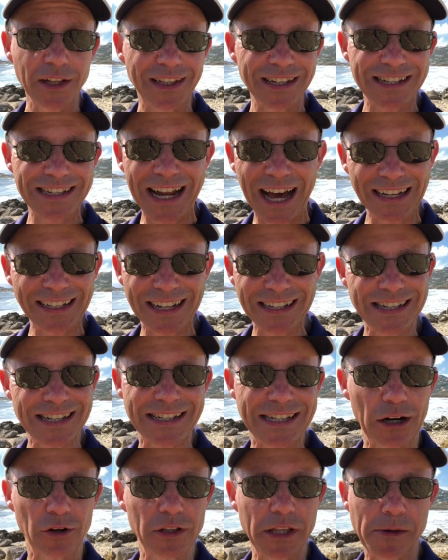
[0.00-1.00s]
does not
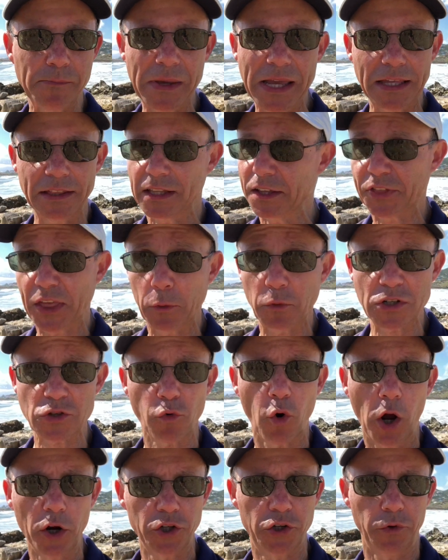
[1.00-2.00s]
necessarily mean that there was
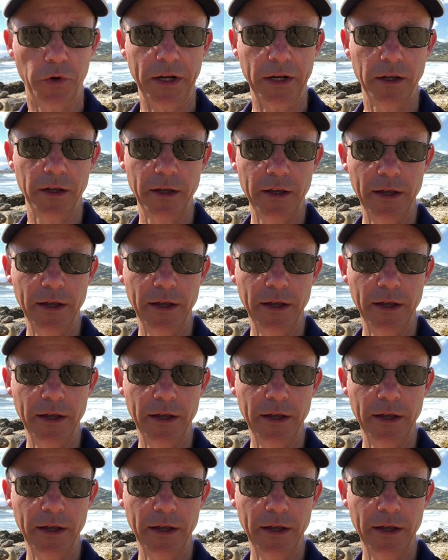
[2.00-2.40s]
wrongdoing.